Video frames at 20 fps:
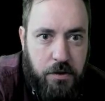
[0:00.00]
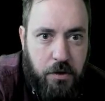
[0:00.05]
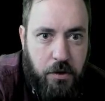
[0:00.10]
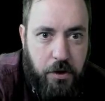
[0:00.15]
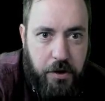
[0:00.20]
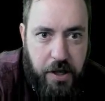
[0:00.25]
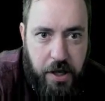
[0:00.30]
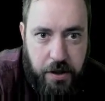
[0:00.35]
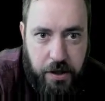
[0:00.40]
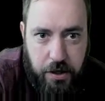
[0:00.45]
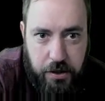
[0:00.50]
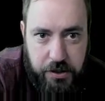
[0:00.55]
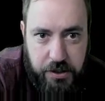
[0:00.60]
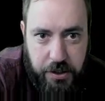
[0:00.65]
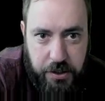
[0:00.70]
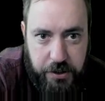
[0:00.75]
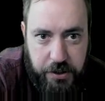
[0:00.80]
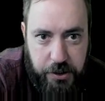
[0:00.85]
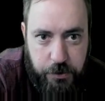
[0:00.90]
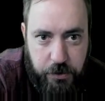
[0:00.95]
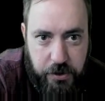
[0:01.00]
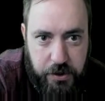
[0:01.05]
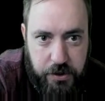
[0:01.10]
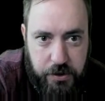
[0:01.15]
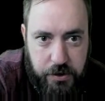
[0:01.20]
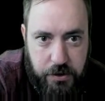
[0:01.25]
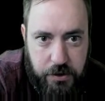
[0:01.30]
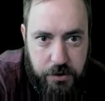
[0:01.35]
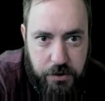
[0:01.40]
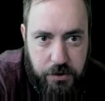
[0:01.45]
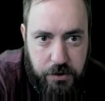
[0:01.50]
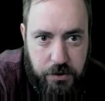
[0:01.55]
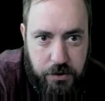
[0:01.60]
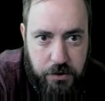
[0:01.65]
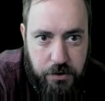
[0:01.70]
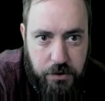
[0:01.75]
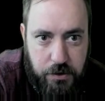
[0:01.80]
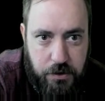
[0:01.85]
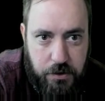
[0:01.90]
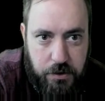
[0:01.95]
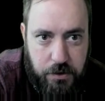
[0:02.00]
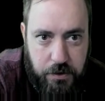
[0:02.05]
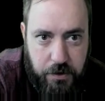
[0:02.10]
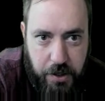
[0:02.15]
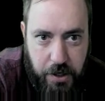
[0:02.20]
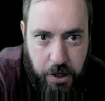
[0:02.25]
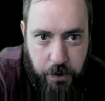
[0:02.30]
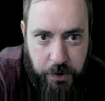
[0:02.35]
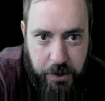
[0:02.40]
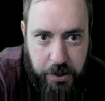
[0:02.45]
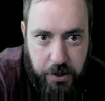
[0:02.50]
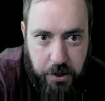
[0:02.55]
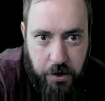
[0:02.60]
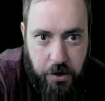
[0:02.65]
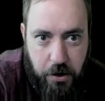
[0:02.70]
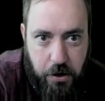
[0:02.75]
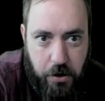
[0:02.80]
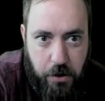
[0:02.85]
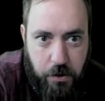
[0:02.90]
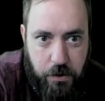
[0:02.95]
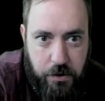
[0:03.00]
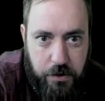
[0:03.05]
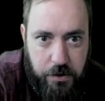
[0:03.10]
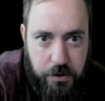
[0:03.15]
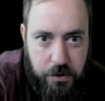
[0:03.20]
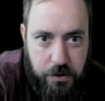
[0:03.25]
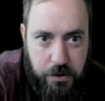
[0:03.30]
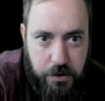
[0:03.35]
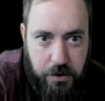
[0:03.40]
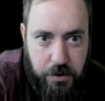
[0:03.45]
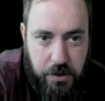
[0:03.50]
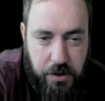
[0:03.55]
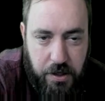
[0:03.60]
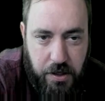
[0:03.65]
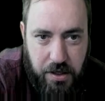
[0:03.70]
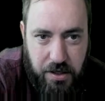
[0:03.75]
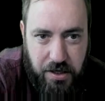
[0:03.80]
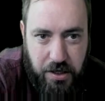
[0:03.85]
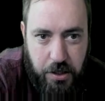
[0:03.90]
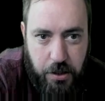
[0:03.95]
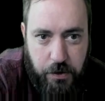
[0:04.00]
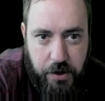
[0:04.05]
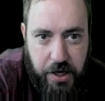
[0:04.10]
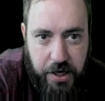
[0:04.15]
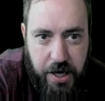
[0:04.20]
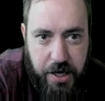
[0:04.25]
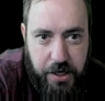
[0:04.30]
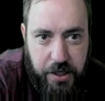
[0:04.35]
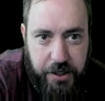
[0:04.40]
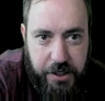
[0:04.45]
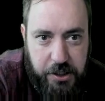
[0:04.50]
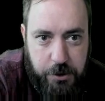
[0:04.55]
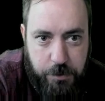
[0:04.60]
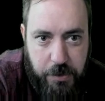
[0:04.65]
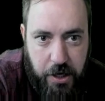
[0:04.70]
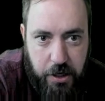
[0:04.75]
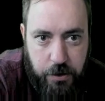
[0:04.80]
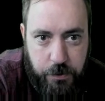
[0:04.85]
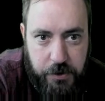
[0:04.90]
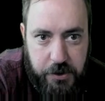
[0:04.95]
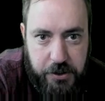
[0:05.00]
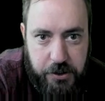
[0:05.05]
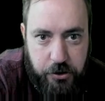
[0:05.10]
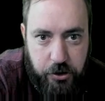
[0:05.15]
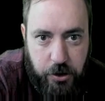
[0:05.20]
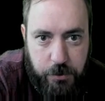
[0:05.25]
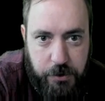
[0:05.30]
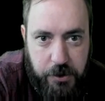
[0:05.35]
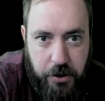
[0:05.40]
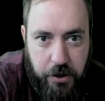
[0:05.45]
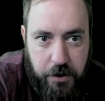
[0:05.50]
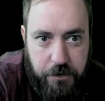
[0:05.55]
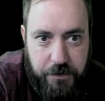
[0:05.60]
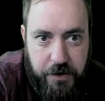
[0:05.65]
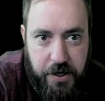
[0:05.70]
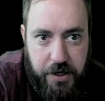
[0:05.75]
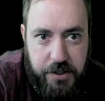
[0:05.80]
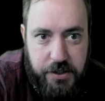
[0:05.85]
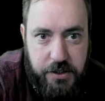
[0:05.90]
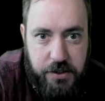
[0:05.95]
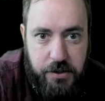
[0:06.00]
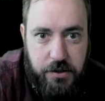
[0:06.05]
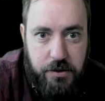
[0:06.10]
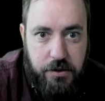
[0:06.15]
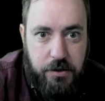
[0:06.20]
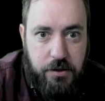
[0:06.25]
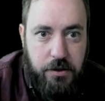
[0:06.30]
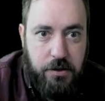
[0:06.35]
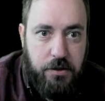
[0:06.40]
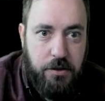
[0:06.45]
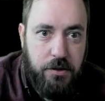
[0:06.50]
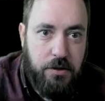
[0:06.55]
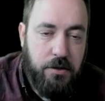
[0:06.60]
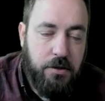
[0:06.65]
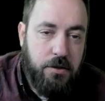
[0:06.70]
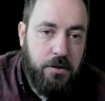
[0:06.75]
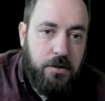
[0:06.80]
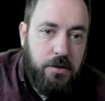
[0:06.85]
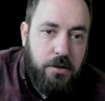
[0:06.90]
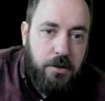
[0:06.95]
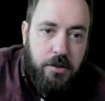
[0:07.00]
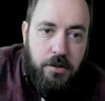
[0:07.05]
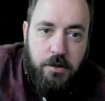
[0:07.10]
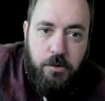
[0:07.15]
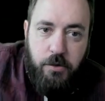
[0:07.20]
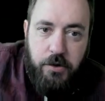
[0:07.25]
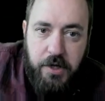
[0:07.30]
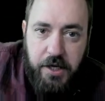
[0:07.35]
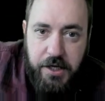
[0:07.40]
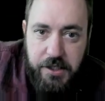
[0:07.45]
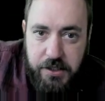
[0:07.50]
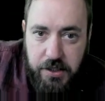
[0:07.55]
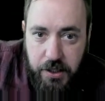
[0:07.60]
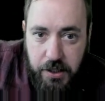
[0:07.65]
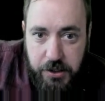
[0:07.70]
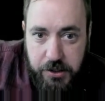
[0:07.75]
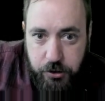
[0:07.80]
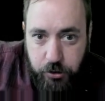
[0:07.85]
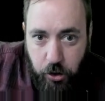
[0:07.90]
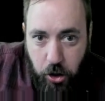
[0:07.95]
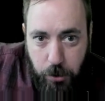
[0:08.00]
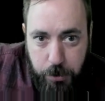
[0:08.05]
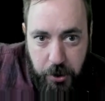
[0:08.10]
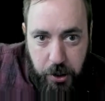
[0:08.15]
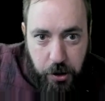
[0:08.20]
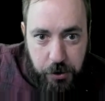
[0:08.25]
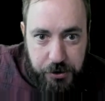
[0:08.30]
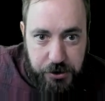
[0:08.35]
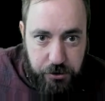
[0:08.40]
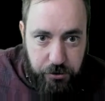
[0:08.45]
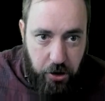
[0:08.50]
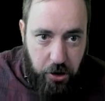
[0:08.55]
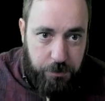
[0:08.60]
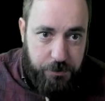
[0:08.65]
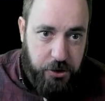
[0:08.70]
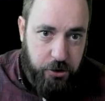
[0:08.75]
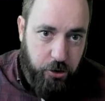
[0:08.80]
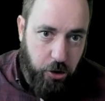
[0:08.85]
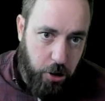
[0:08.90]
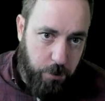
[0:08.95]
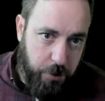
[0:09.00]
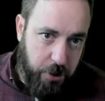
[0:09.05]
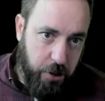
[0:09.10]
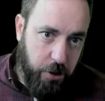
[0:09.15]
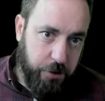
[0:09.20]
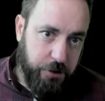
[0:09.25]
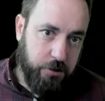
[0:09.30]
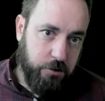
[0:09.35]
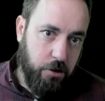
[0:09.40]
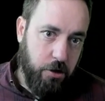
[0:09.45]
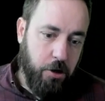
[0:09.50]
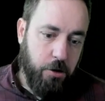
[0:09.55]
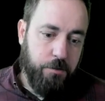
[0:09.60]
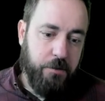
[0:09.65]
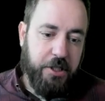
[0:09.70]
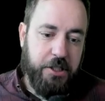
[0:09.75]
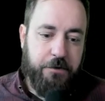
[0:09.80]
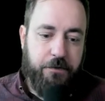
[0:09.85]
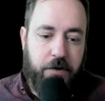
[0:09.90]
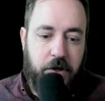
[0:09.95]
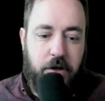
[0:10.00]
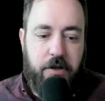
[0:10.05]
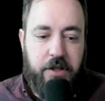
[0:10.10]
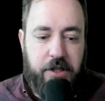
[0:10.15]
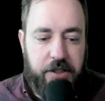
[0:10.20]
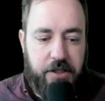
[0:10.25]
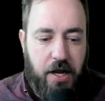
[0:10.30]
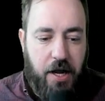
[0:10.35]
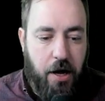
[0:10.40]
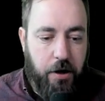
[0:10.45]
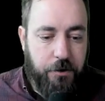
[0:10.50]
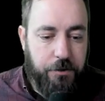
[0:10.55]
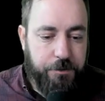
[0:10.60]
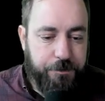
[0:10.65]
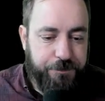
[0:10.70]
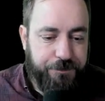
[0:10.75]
Oh yeah, there's a clean one. There we go. You know what? I kind of liked it better with the strobing artifacts. What do you guys think? Strobe or no strobe? Strobe or no strobe? Let's figure this out.